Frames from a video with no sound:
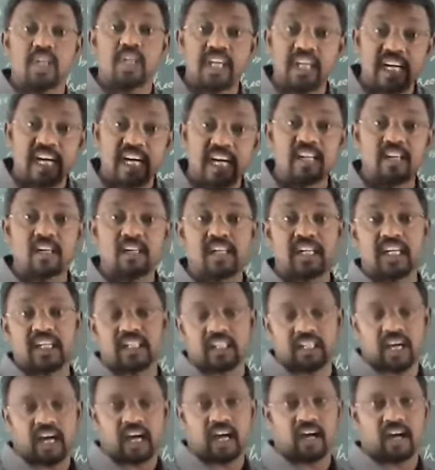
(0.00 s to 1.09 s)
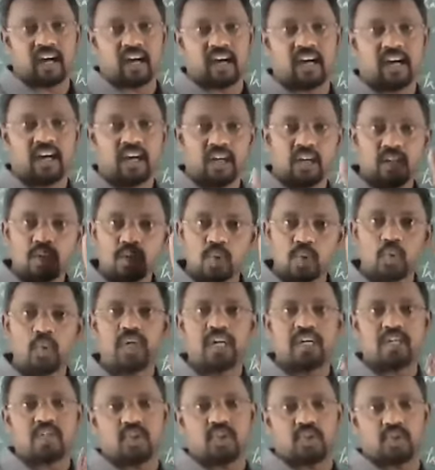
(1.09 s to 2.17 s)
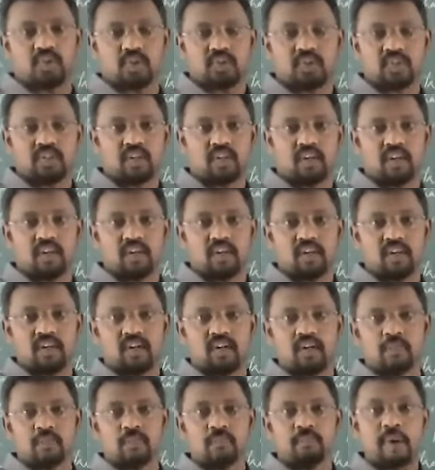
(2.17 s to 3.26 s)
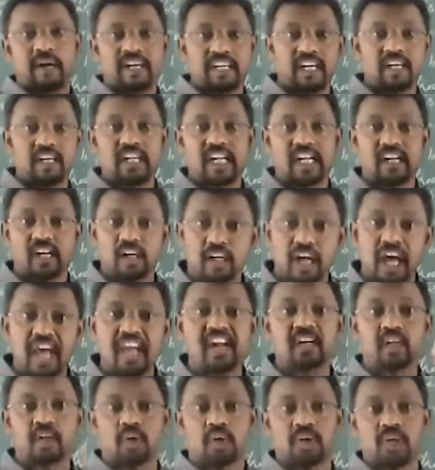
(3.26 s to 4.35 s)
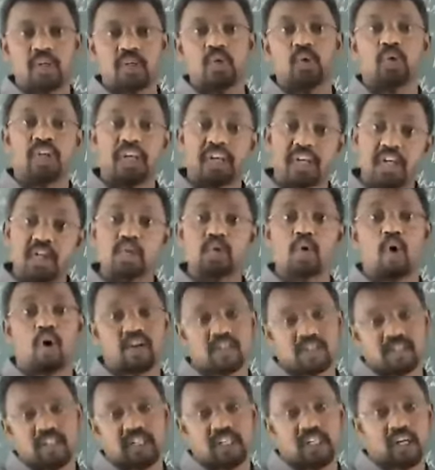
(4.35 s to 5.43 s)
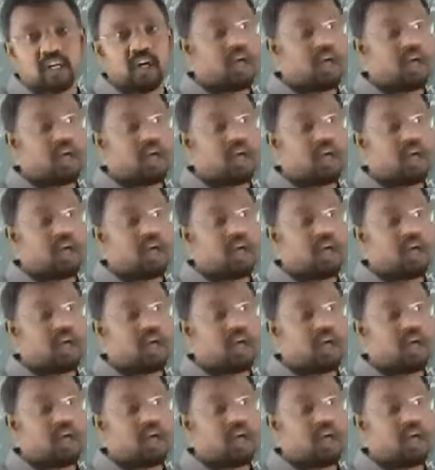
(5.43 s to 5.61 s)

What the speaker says: secant theta. Two ratios. Better take a direct ratio, that is cos theta,